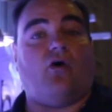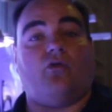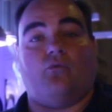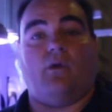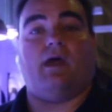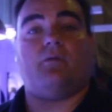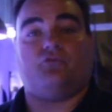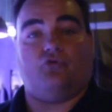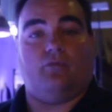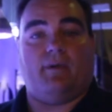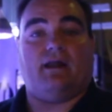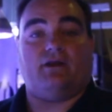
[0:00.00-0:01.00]
all the way up
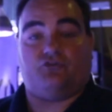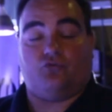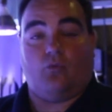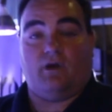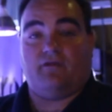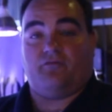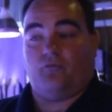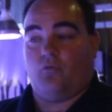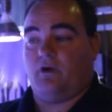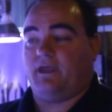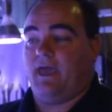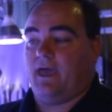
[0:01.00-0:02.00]
to about a
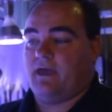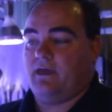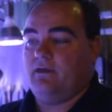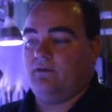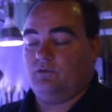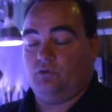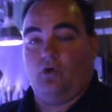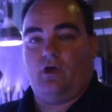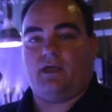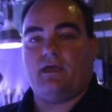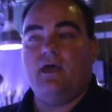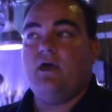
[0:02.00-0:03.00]
24K
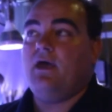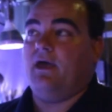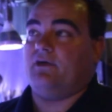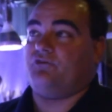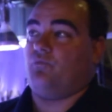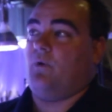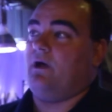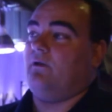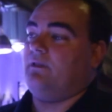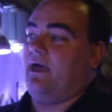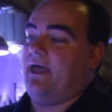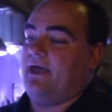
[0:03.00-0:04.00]
look, as
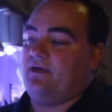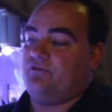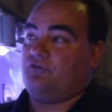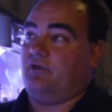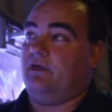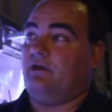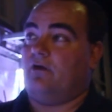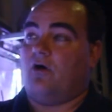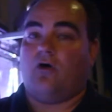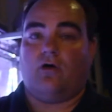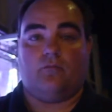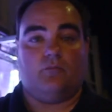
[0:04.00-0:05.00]
well as in
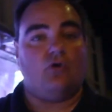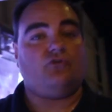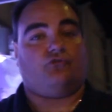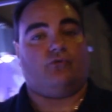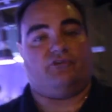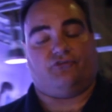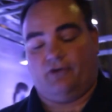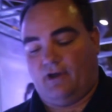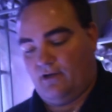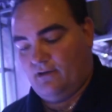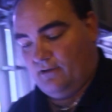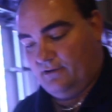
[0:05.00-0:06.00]
our most recent
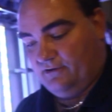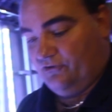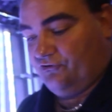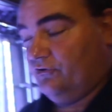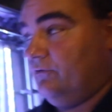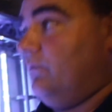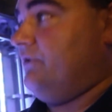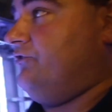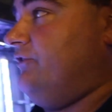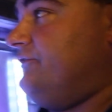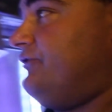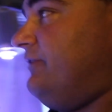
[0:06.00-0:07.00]
edition,
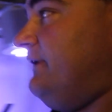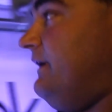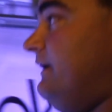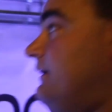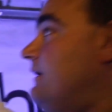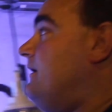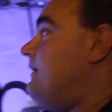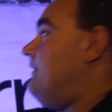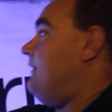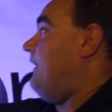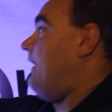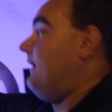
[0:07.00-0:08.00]
which is the
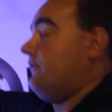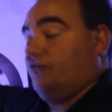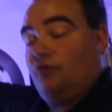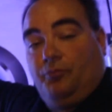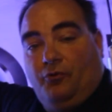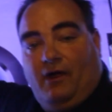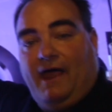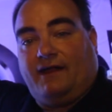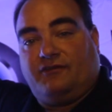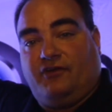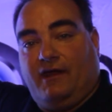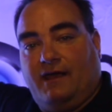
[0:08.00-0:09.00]
Super
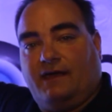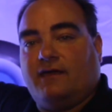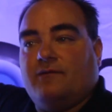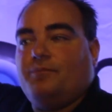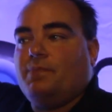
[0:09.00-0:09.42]
Actinic.